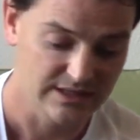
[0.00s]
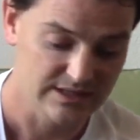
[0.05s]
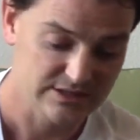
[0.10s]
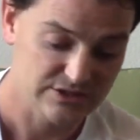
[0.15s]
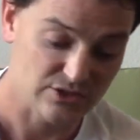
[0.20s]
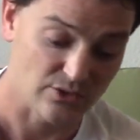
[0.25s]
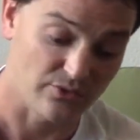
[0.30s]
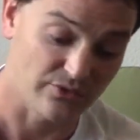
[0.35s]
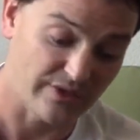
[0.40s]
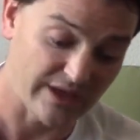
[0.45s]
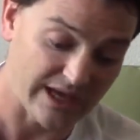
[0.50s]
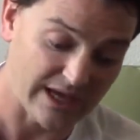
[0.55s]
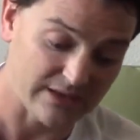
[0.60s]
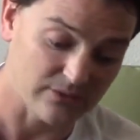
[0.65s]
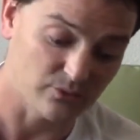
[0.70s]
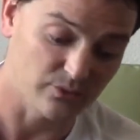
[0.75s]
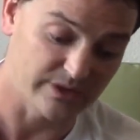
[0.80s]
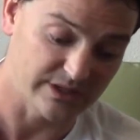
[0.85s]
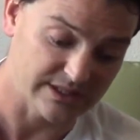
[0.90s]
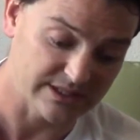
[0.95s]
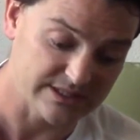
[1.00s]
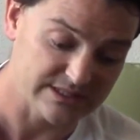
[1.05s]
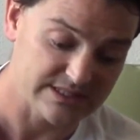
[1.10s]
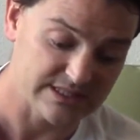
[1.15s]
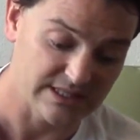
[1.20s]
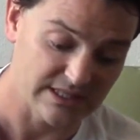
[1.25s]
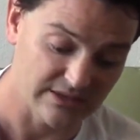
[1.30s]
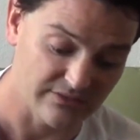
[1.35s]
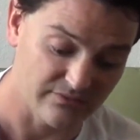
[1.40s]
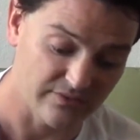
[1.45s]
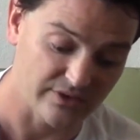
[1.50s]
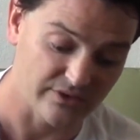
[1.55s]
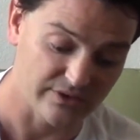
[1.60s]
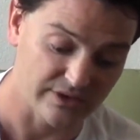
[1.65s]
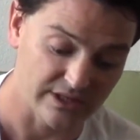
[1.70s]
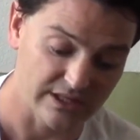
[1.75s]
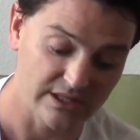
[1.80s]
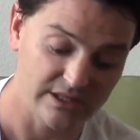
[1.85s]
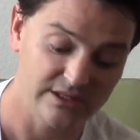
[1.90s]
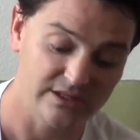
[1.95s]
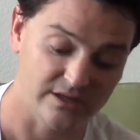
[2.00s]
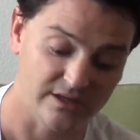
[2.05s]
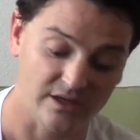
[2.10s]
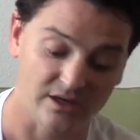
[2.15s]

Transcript: So that we can see very